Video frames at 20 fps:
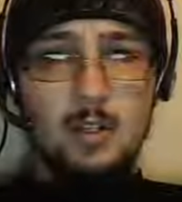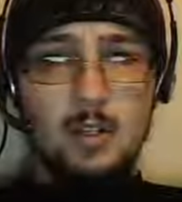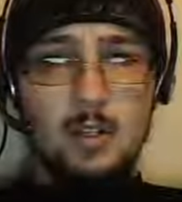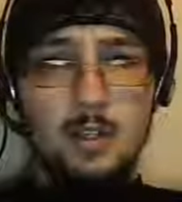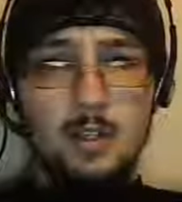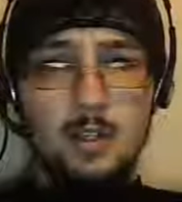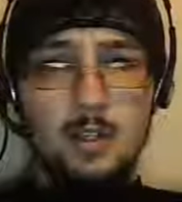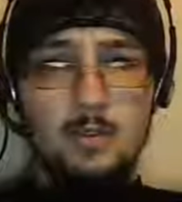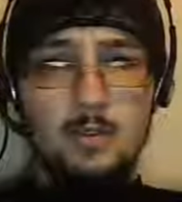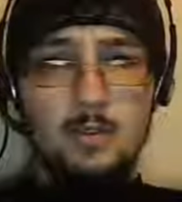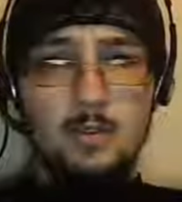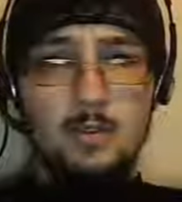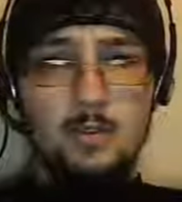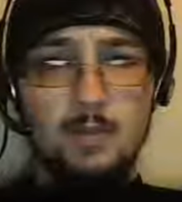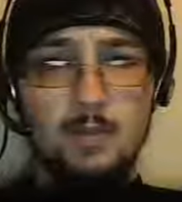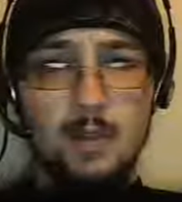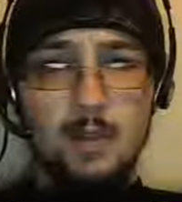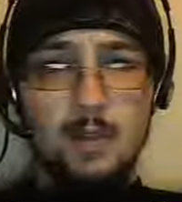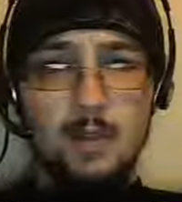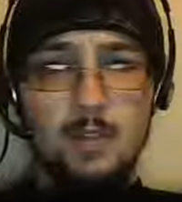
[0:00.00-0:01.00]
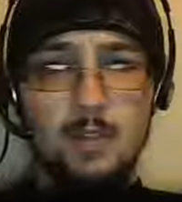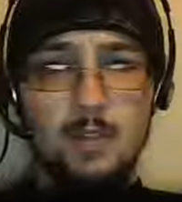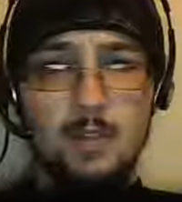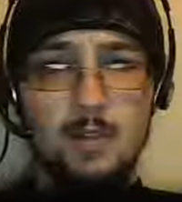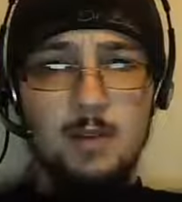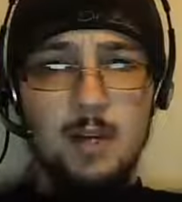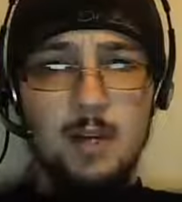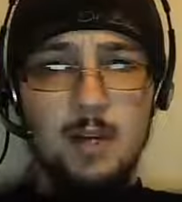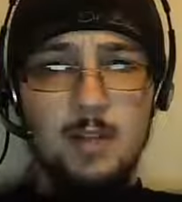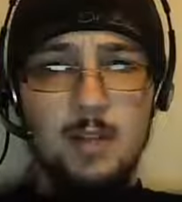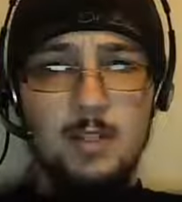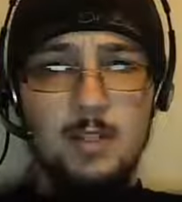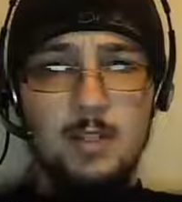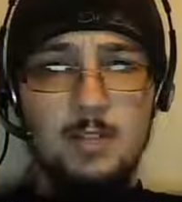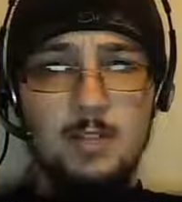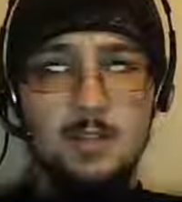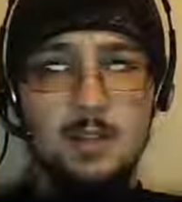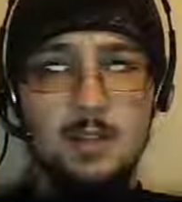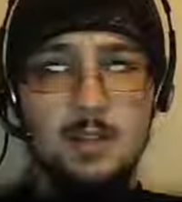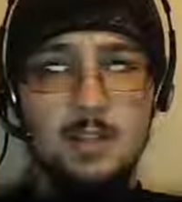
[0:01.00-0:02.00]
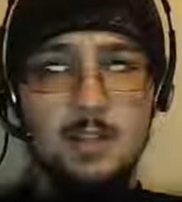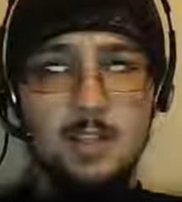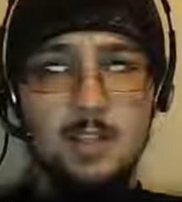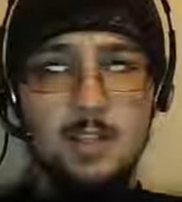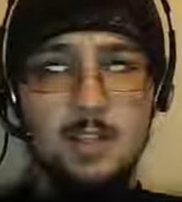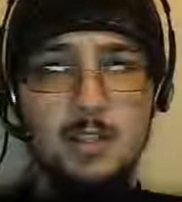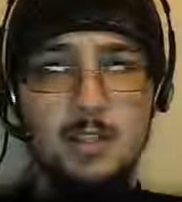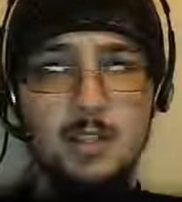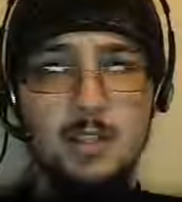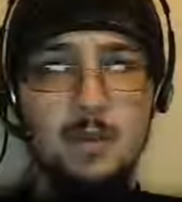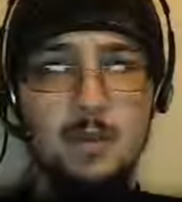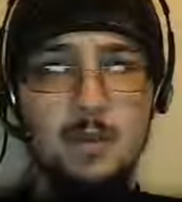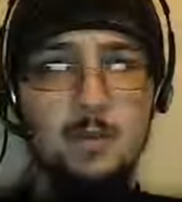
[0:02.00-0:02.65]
If I wanted to write a history on Jesus,